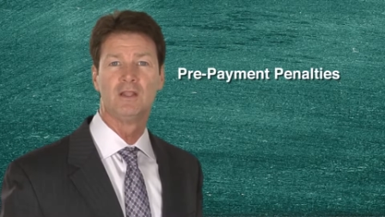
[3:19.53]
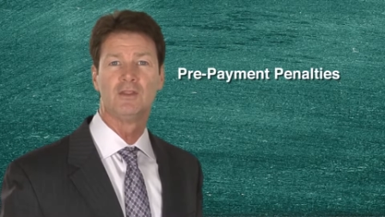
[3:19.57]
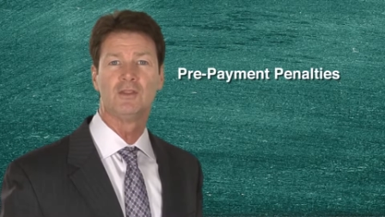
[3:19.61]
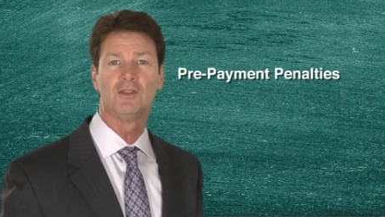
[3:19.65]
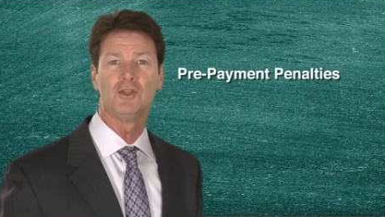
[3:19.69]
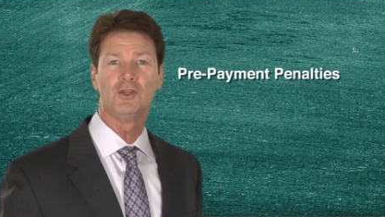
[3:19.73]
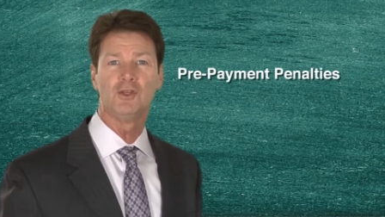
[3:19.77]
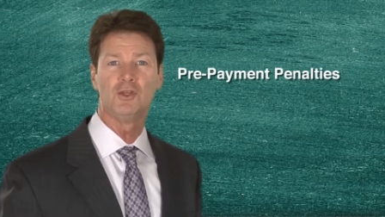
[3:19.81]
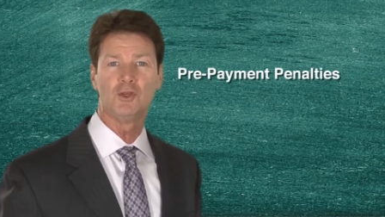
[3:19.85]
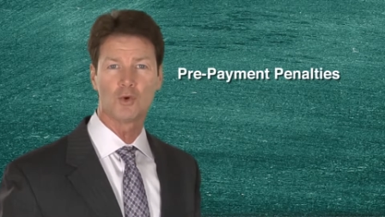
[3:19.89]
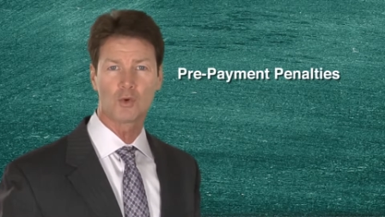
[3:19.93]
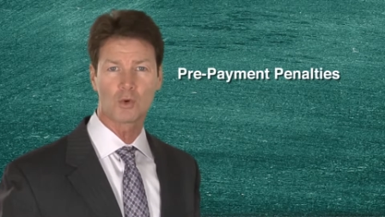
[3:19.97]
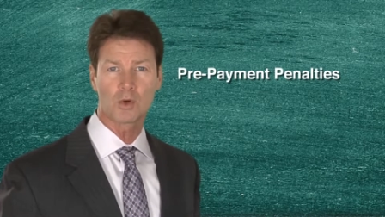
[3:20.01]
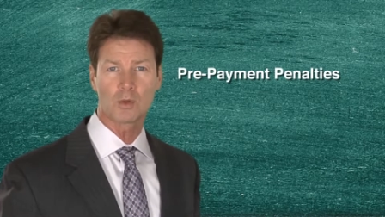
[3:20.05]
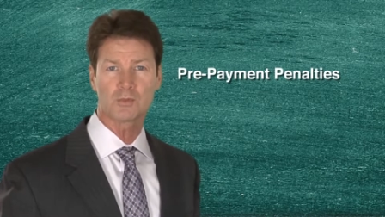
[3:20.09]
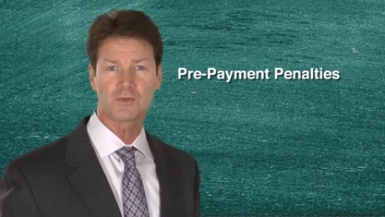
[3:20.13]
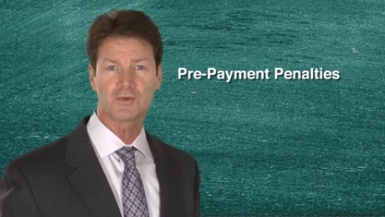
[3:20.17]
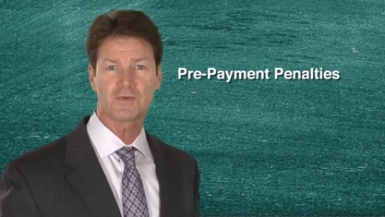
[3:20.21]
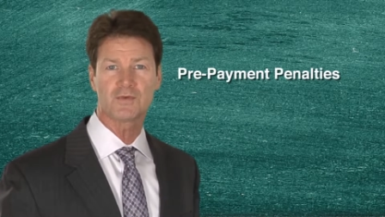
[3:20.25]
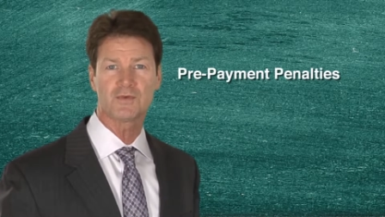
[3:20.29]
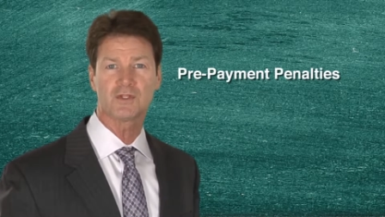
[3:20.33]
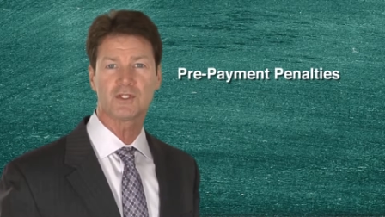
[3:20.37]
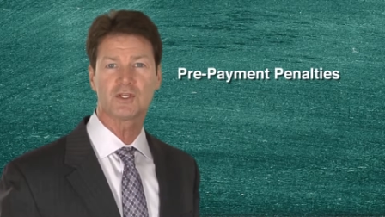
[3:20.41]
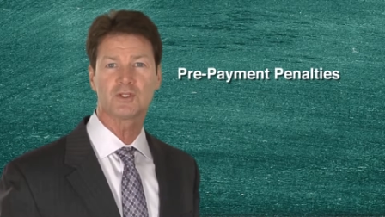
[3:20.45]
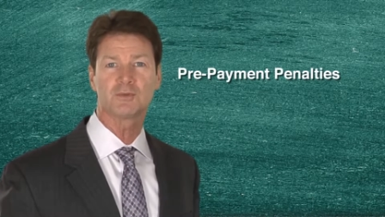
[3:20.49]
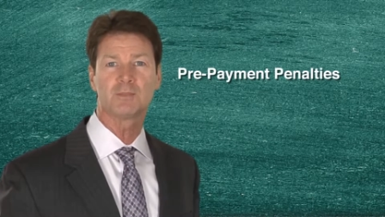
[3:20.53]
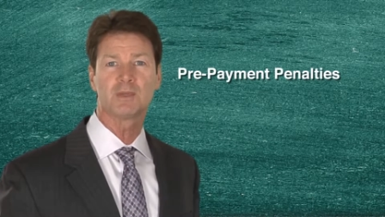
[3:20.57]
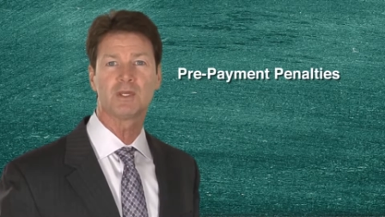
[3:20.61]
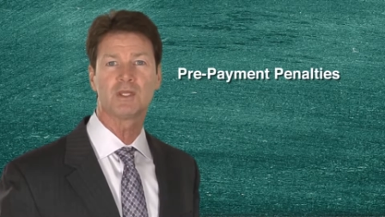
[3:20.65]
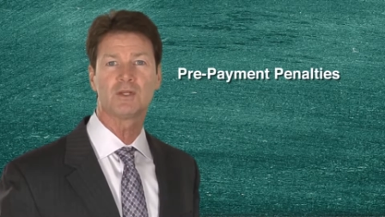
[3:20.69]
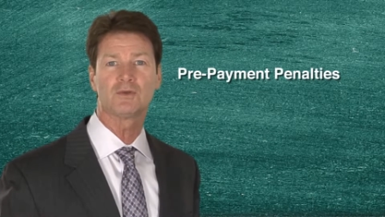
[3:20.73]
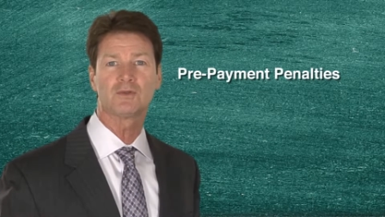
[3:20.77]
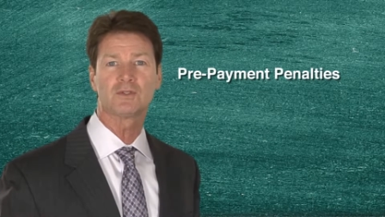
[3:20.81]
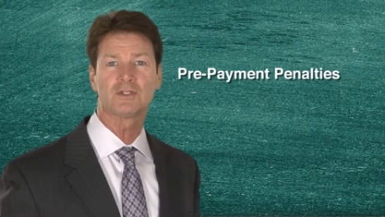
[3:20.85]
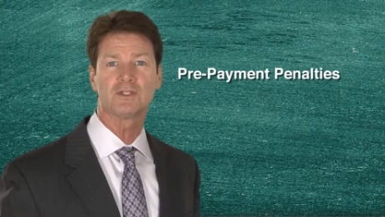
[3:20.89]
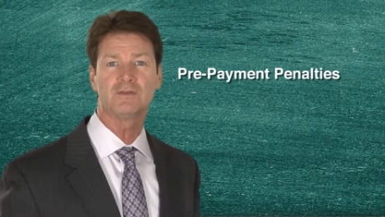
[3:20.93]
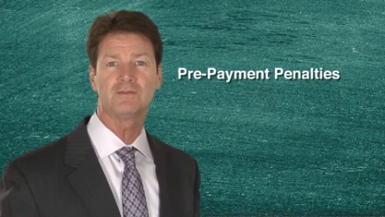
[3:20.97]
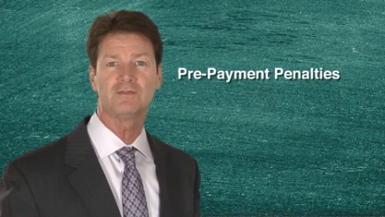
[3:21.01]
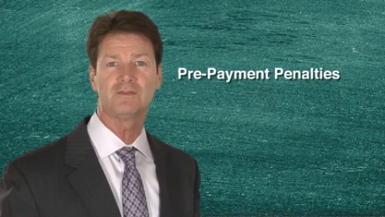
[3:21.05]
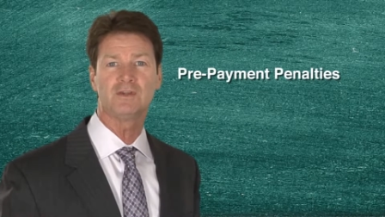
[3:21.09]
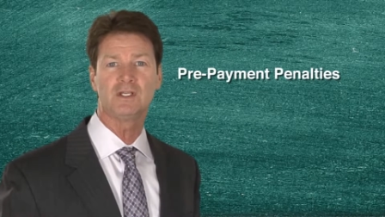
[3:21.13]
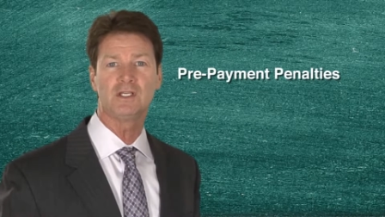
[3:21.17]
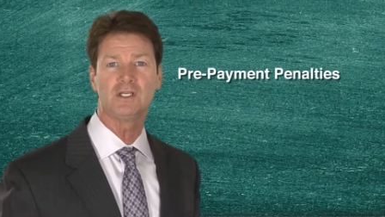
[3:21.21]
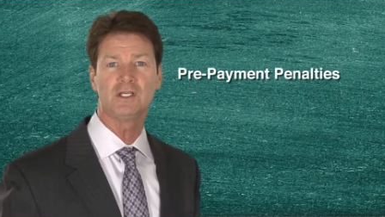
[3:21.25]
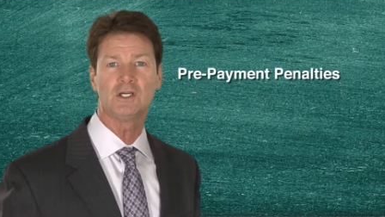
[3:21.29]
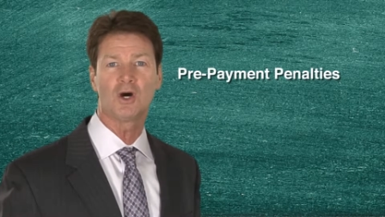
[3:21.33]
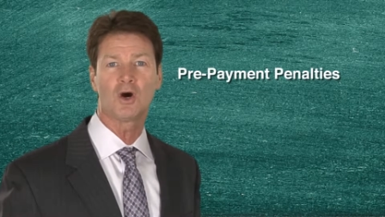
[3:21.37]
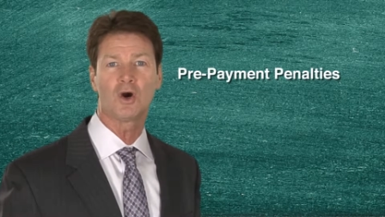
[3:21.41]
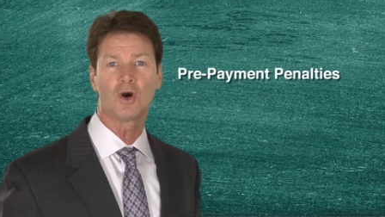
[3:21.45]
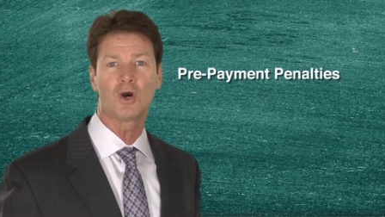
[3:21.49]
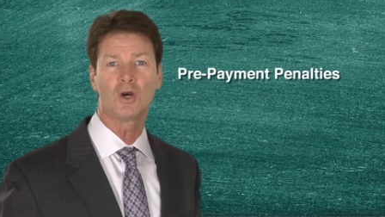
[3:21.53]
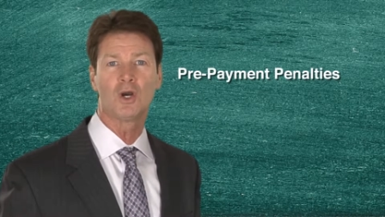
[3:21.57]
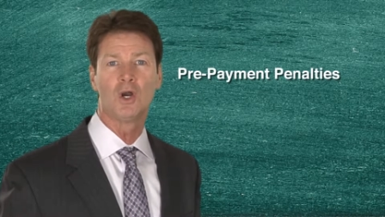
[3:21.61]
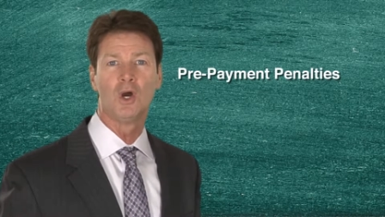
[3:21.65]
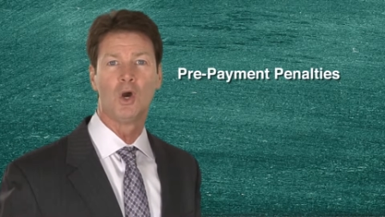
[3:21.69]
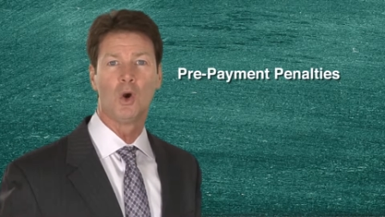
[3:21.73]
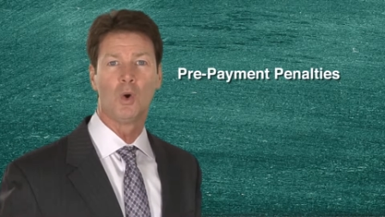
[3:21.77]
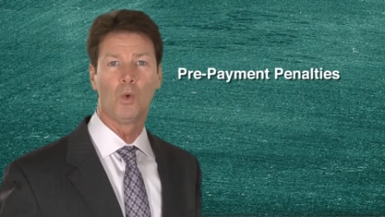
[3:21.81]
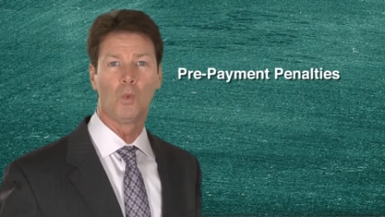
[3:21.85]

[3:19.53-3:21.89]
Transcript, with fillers: the norms for this penalty fee are